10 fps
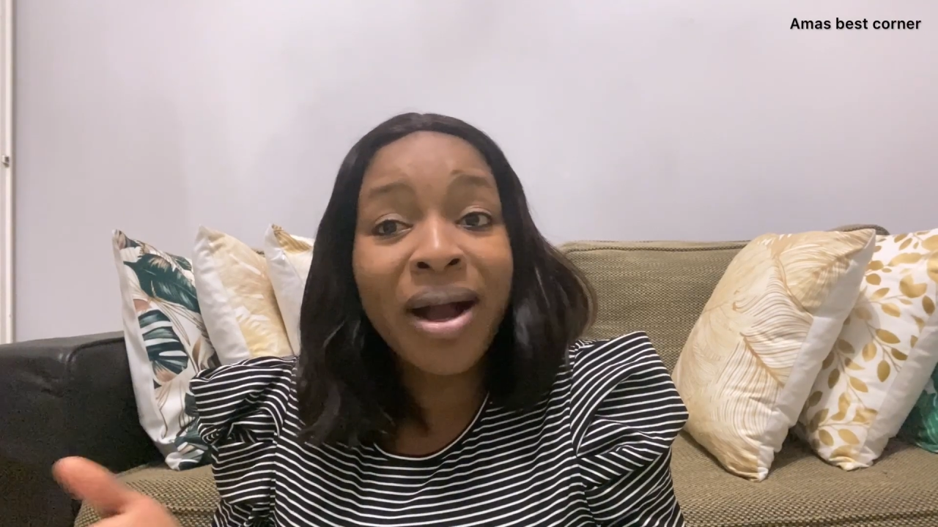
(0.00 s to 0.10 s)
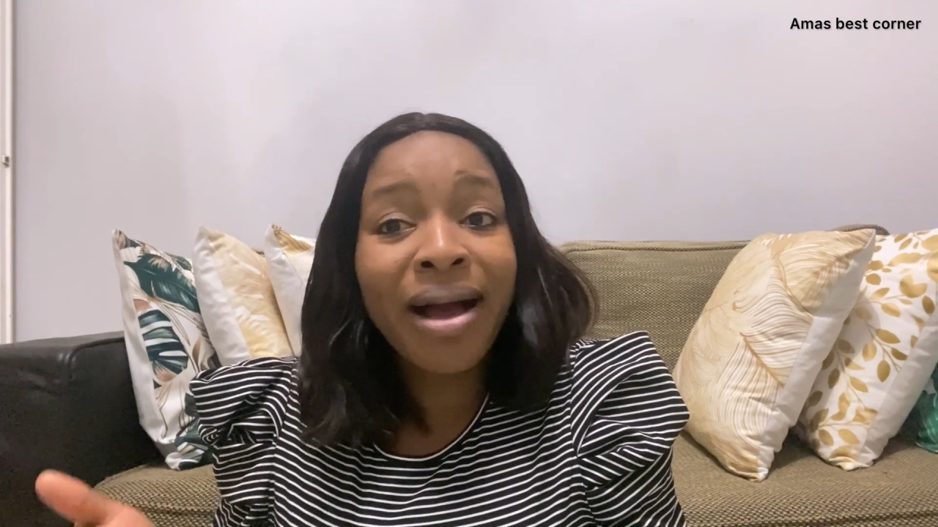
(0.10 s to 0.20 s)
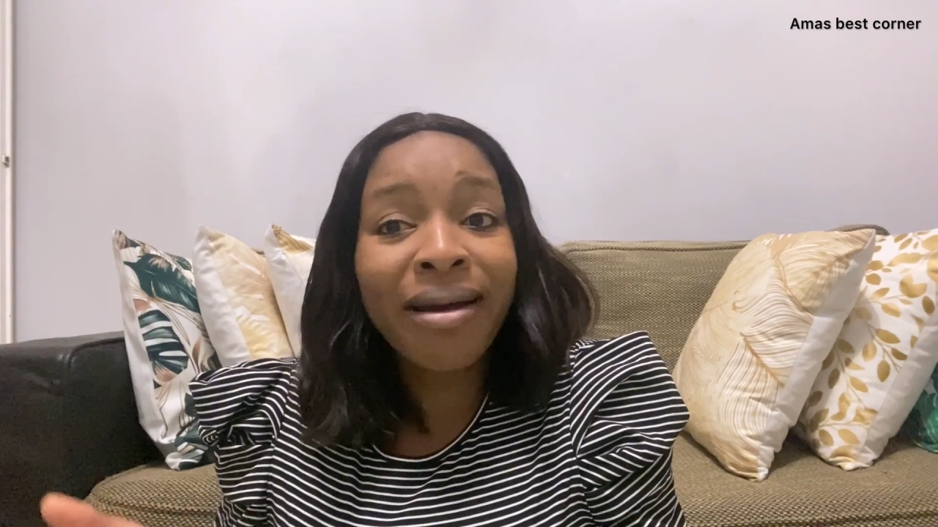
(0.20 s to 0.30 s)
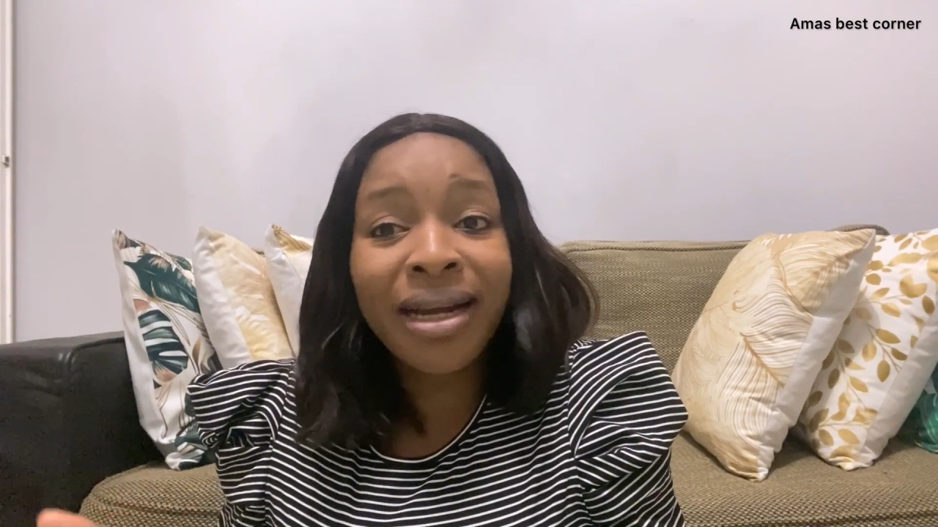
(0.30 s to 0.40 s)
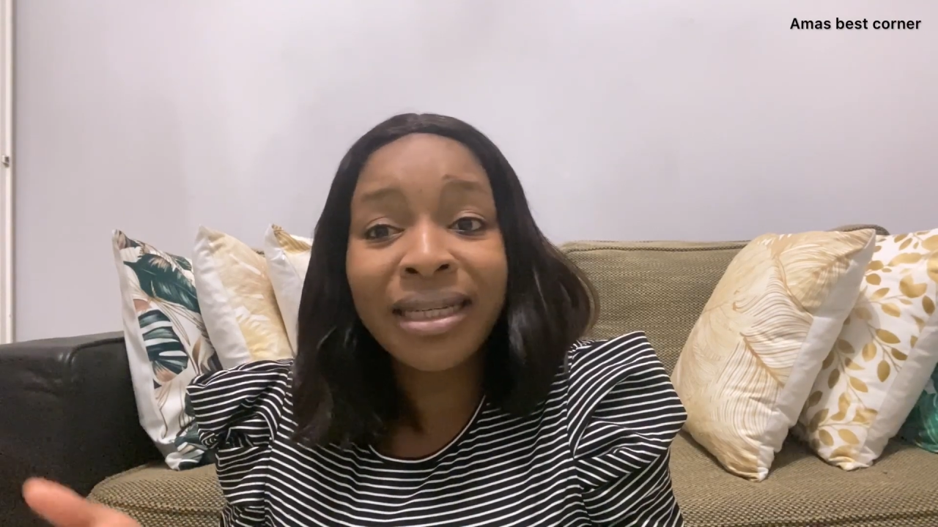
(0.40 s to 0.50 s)

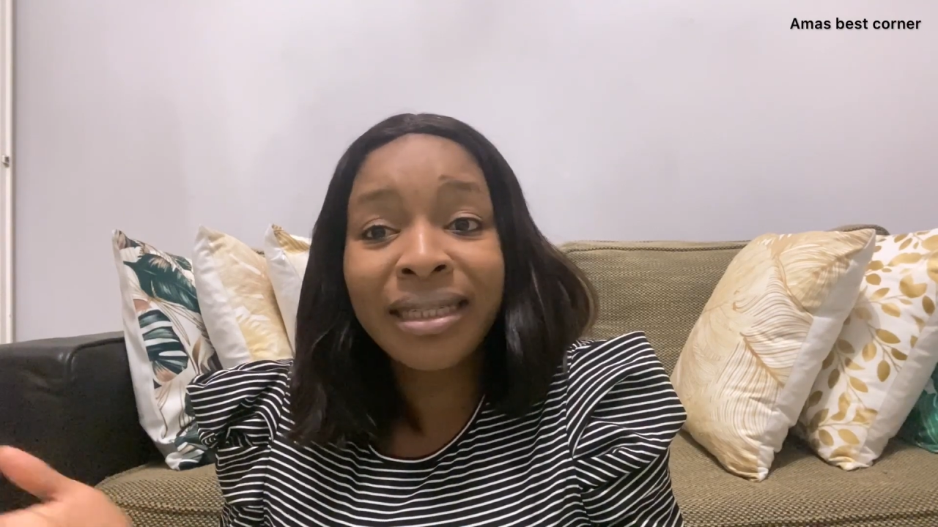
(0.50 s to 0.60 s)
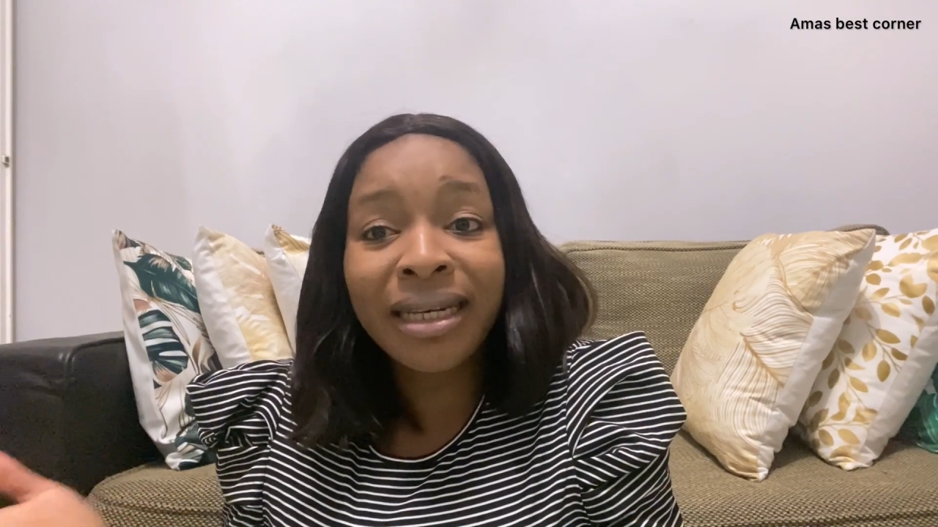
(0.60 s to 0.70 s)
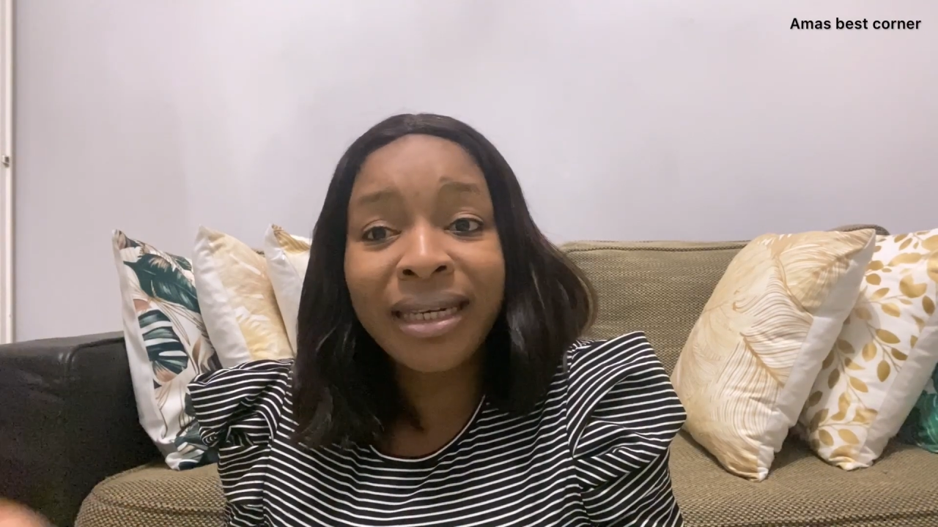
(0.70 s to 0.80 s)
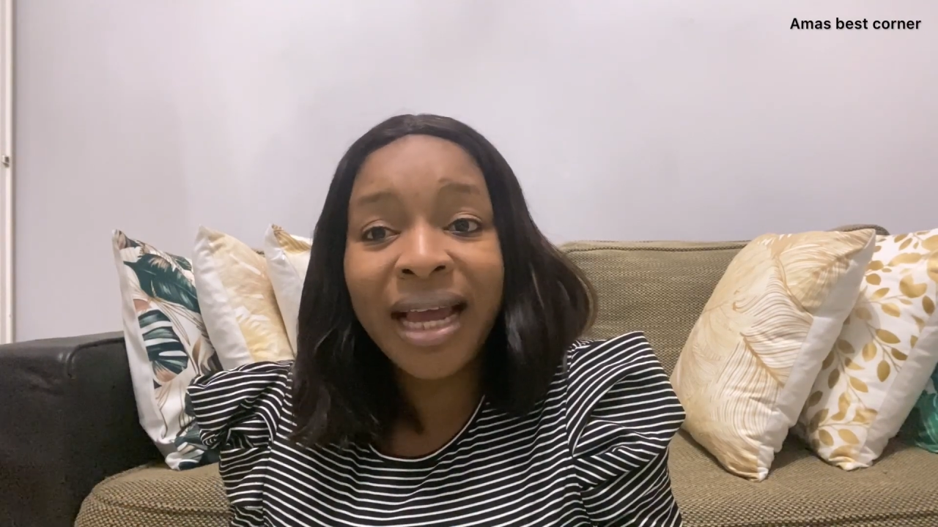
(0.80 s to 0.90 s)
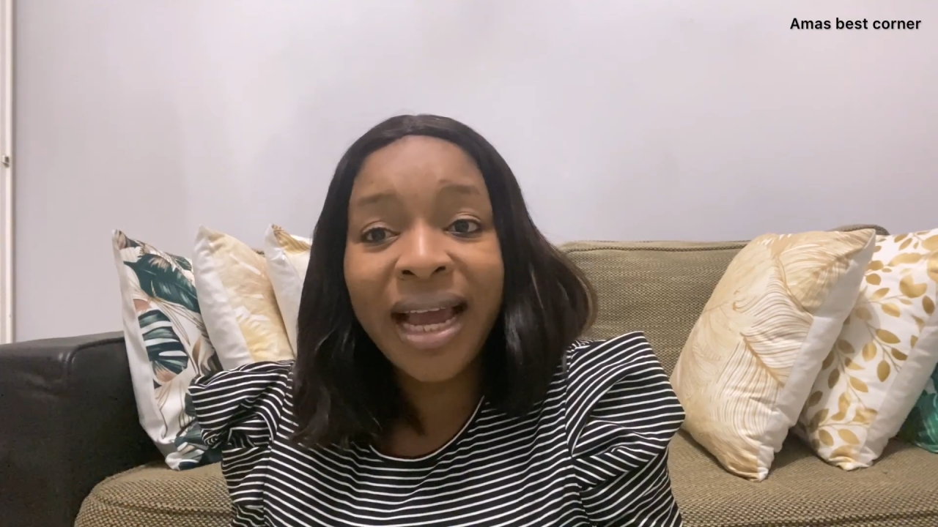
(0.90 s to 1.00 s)
around in the
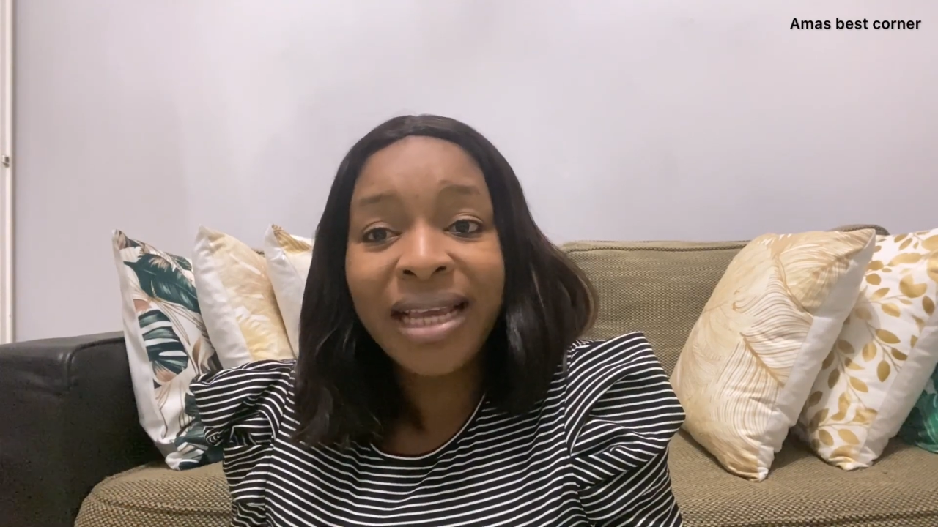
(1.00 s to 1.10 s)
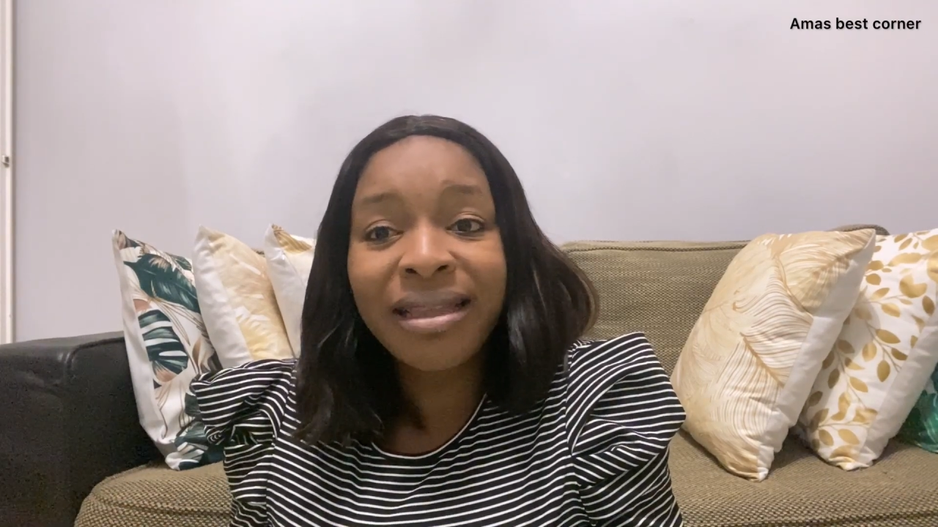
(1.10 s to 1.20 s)
night,